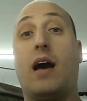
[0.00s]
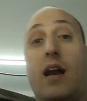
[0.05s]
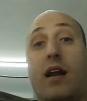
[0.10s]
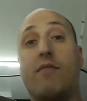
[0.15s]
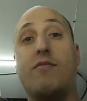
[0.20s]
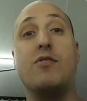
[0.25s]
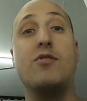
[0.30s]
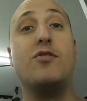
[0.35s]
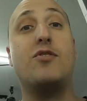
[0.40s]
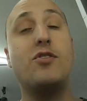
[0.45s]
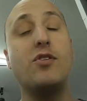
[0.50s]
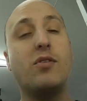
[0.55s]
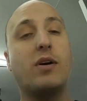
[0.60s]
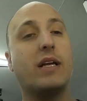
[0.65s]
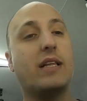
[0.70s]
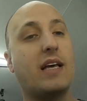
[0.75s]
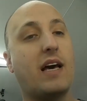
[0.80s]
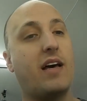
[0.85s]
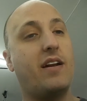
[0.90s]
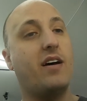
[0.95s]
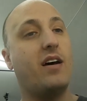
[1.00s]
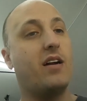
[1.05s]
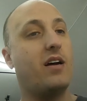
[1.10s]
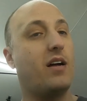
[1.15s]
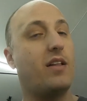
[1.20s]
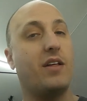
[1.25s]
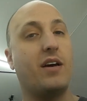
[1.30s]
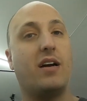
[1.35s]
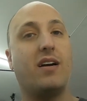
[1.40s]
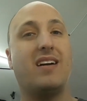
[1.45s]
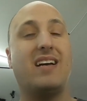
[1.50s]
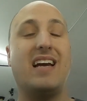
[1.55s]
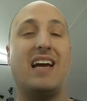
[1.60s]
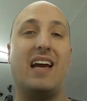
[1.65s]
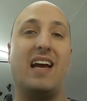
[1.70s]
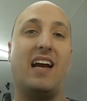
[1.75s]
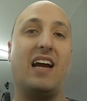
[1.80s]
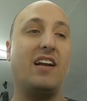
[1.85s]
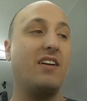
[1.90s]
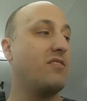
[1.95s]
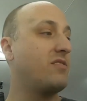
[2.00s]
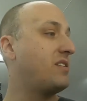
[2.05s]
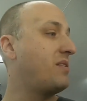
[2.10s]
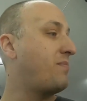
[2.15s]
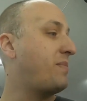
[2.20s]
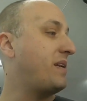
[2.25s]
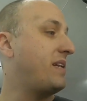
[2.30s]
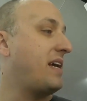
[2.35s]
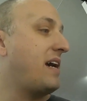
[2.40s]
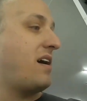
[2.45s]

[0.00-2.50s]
And if you do get that nut on there and you zip it